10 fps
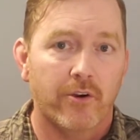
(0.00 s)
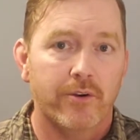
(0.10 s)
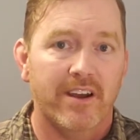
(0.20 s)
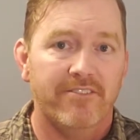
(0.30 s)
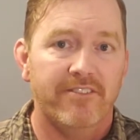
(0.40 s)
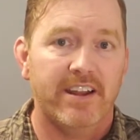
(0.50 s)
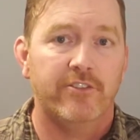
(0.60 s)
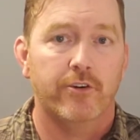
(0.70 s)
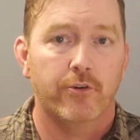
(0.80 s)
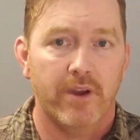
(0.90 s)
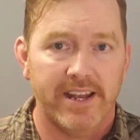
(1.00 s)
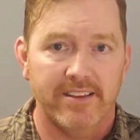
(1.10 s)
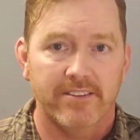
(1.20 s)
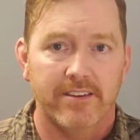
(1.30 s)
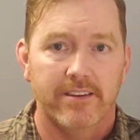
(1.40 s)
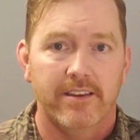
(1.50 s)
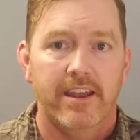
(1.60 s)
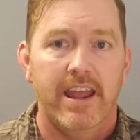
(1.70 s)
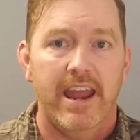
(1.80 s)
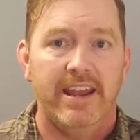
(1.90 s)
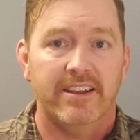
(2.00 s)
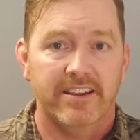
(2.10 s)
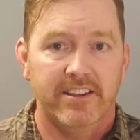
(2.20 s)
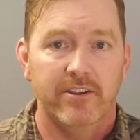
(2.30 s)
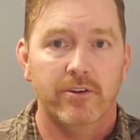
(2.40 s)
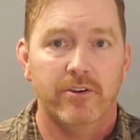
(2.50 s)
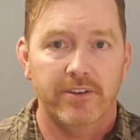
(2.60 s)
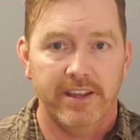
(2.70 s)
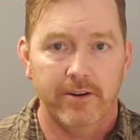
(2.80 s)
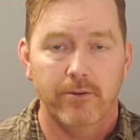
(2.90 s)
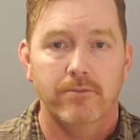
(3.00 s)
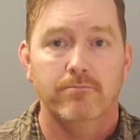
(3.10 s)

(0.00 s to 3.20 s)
going to affect your credit and it could kill your deal.